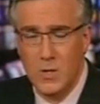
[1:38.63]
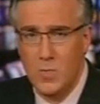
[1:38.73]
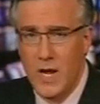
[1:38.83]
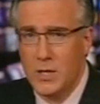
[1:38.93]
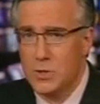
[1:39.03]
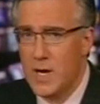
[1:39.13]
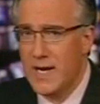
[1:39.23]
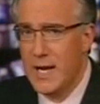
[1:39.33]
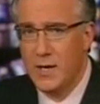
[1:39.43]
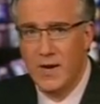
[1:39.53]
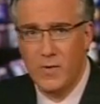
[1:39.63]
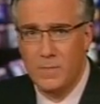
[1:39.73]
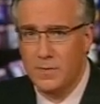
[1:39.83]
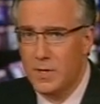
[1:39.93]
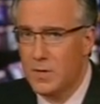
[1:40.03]
You may trot out
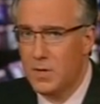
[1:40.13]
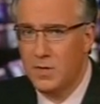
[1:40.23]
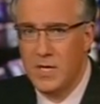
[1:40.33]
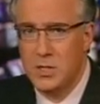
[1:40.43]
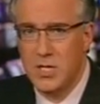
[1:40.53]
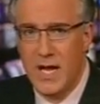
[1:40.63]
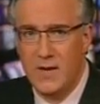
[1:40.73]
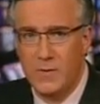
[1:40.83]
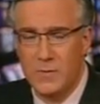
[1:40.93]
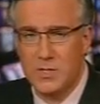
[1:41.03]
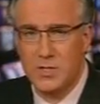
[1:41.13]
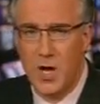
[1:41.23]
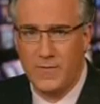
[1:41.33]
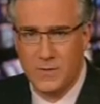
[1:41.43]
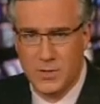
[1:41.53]
every political cliche from the
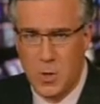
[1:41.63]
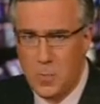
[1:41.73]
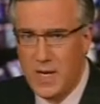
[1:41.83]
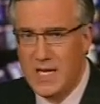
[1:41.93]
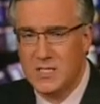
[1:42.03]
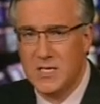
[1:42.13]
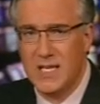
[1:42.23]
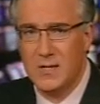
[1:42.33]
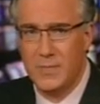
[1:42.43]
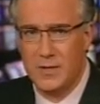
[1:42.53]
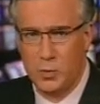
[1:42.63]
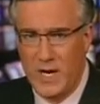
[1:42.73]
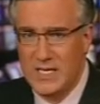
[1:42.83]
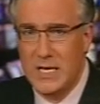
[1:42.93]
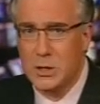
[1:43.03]
soft soap inside the
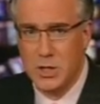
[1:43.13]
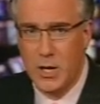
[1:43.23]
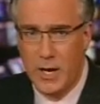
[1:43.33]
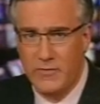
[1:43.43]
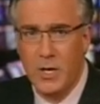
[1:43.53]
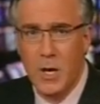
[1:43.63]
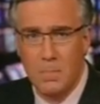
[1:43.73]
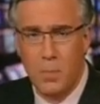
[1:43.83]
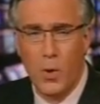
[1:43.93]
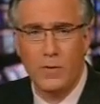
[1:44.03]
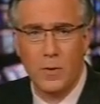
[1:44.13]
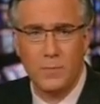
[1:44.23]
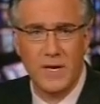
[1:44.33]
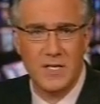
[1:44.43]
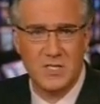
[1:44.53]
Beltway dictionary of
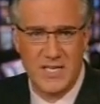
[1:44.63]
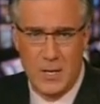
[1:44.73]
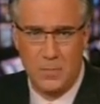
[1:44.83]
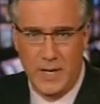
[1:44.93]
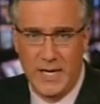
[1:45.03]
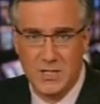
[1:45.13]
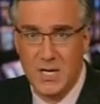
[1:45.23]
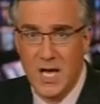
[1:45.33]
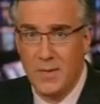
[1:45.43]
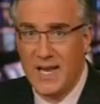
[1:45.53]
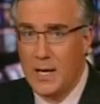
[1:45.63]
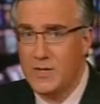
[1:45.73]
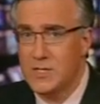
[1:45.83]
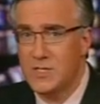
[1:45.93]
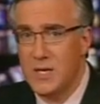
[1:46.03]
boilerplate sound bites about
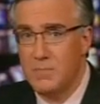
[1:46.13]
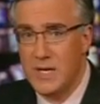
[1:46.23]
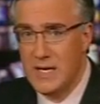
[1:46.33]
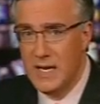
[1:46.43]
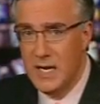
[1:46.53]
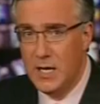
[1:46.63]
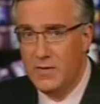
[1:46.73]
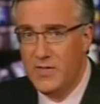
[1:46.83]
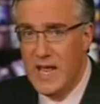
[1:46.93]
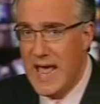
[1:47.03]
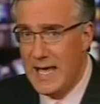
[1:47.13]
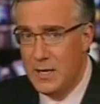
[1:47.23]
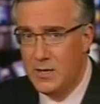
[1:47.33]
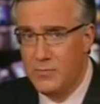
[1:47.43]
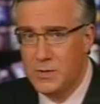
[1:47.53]
how this is the beginning of the
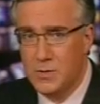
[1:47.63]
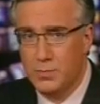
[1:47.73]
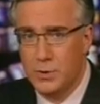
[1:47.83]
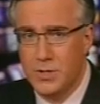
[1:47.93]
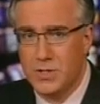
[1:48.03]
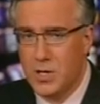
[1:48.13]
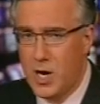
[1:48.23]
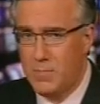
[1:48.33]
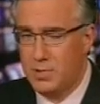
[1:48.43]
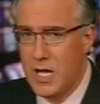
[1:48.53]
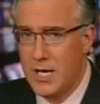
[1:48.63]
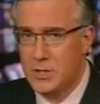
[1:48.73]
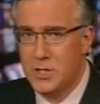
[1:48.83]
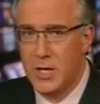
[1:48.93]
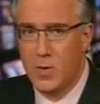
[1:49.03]
end of Mr. Bush's carte
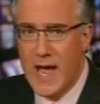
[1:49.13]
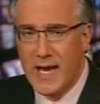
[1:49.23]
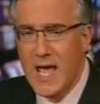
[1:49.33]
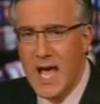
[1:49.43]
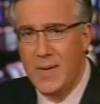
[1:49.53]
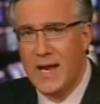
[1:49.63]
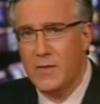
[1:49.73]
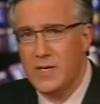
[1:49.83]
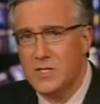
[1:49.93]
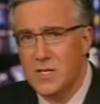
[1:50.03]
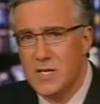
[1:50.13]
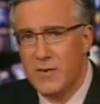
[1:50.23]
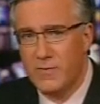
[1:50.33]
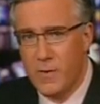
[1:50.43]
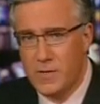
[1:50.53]
blanche in Iraq, about how this is
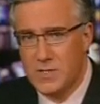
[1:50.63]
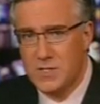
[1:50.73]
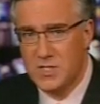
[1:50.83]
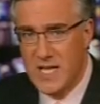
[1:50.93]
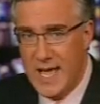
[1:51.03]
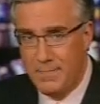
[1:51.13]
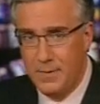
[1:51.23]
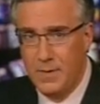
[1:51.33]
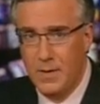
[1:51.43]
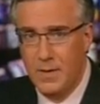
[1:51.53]
a first step.